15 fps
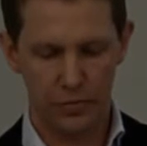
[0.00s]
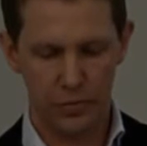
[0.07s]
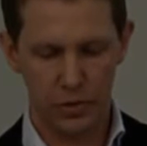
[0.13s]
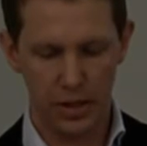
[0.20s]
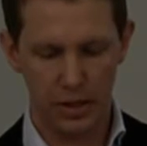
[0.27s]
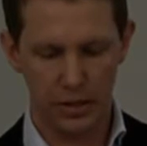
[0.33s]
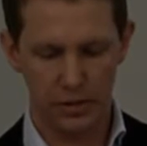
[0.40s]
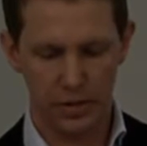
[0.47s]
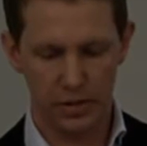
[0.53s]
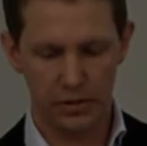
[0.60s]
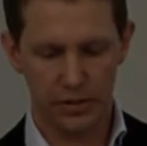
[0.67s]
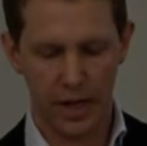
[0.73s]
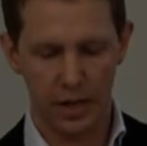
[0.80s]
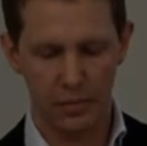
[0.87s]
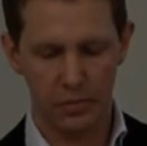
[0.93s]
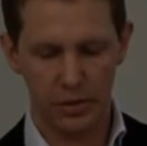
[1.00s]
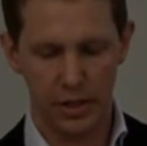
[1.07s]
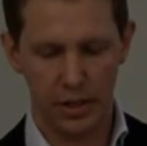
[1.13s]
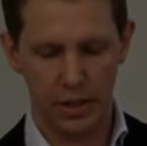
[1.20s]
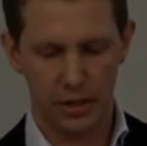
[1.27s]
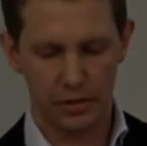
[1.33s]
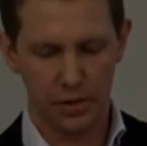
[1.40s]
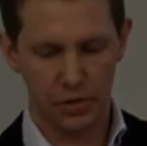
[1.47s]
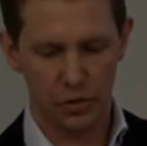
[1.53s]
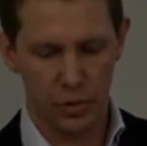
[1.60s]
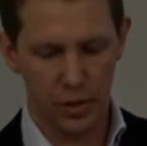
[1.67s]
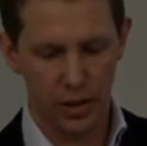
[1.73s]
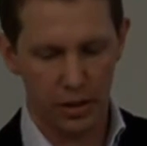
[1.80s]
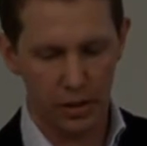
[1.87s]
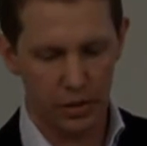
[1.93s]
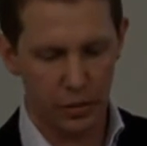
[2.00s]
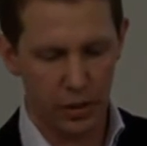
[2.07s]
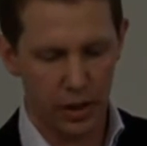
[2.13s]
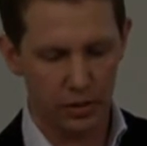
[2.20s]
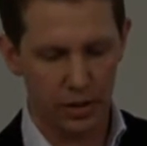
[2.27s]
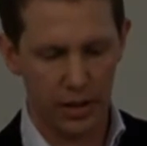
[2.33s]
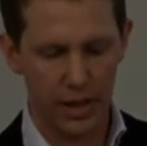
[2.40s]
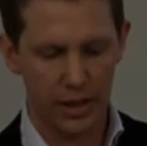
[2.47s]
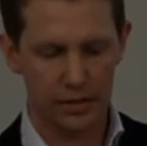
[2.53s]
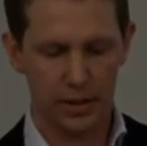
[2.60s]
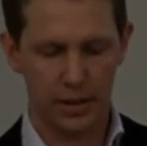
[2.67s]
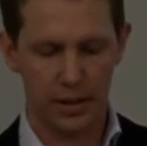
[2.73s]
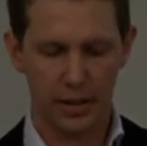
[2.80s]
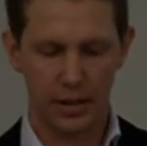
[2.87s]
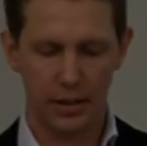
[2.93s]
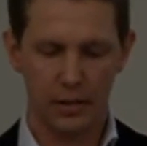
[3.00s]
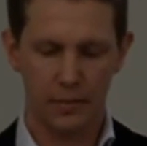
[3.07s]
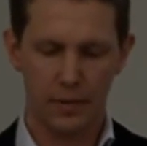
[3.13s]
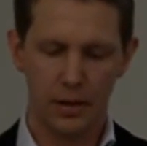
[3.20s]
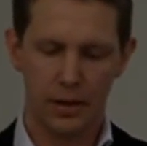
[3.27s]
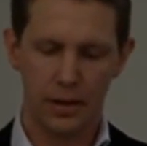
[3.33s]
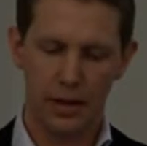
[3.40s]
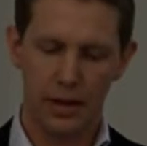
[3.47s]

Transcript: refugees and asylum seekers than Sweden throughout the last decade,